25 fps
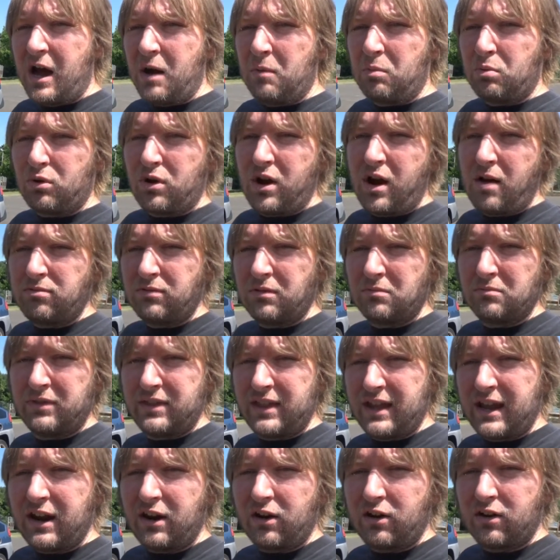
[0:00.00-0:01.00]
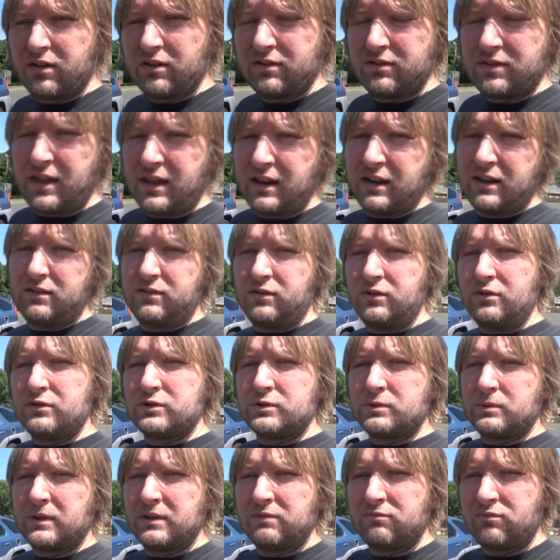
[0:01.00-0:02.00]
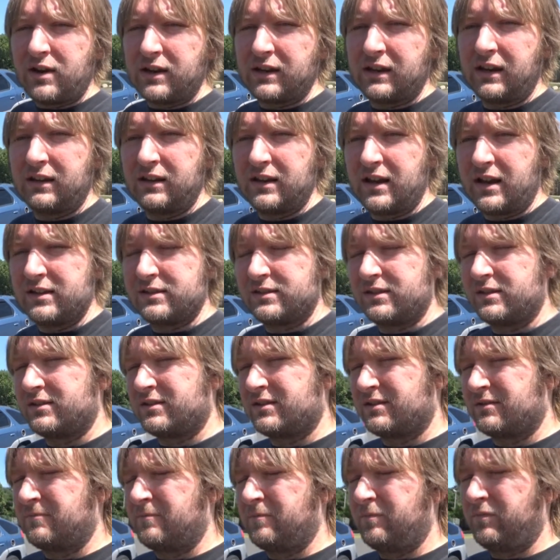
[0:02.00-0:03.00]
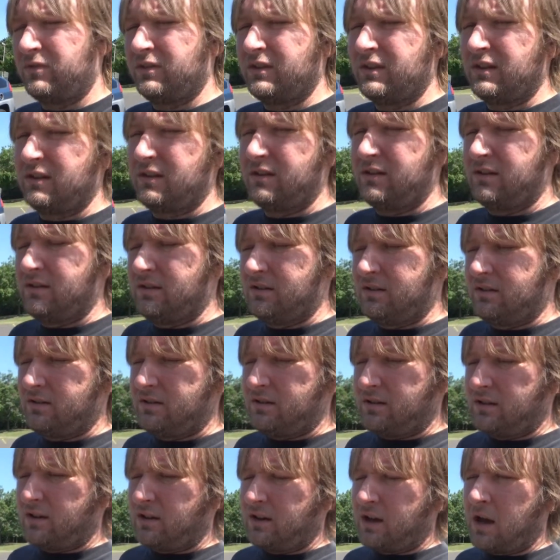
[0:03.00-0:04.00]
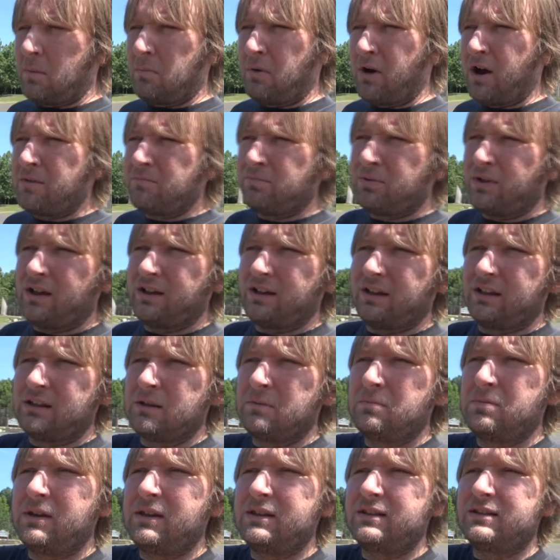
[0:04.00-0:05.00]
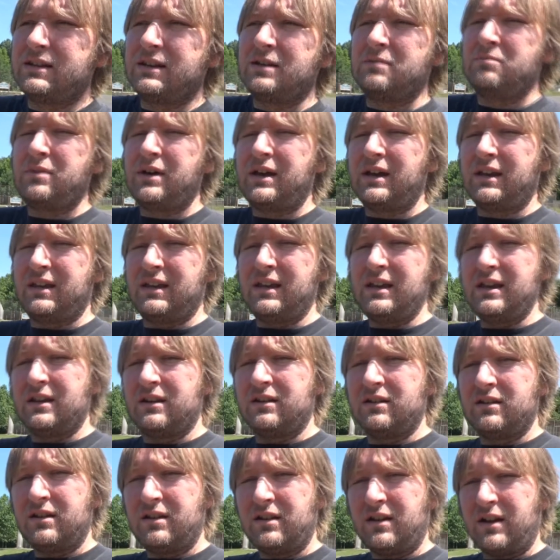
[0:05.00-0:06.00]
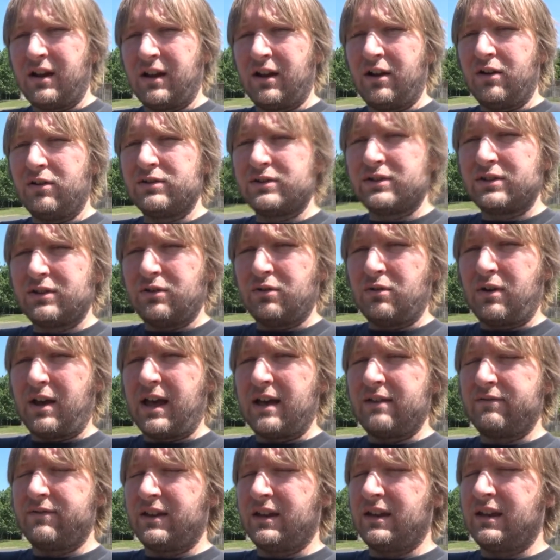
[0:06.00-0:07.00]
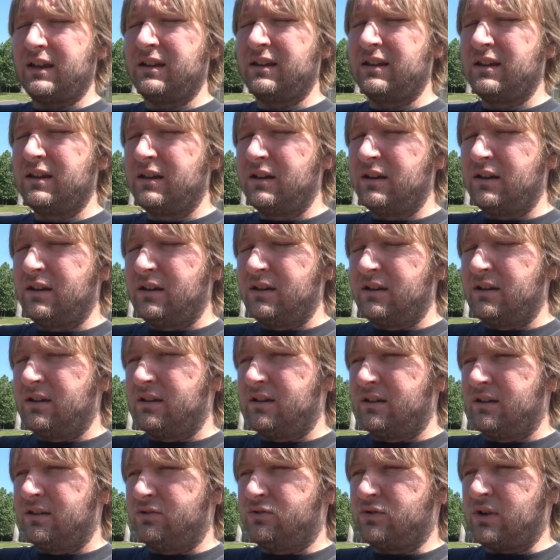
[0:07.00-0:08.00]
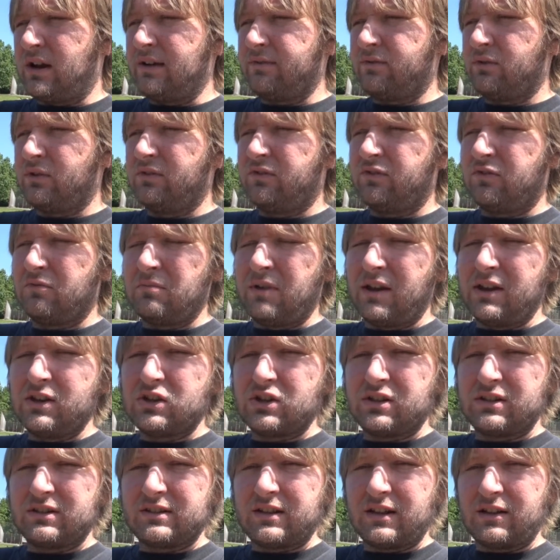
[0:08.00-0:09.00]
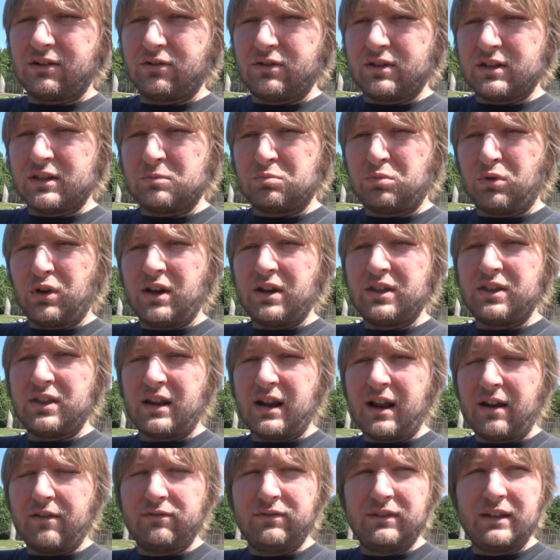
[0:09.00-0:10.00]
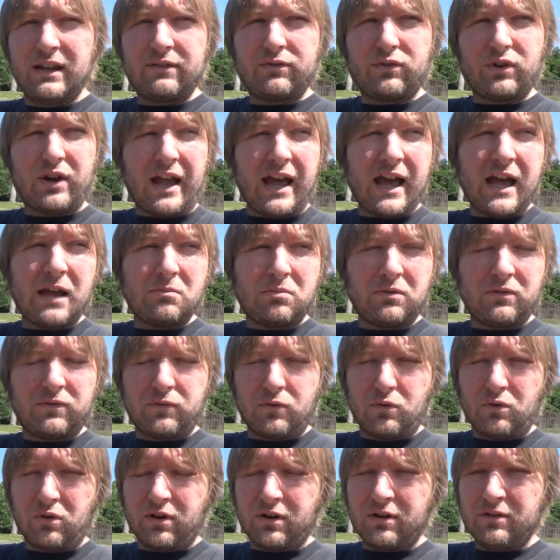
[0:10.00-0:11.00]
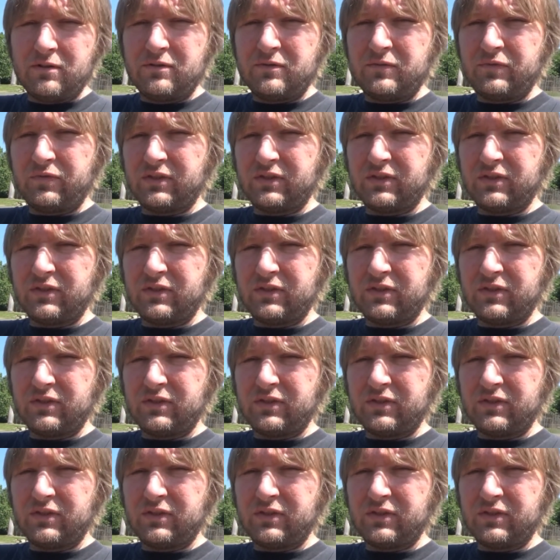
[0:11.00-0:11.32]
a problem there that it usually recognizes. Upon plugging the PCM back in, I also have a driver information center display that I've never had before.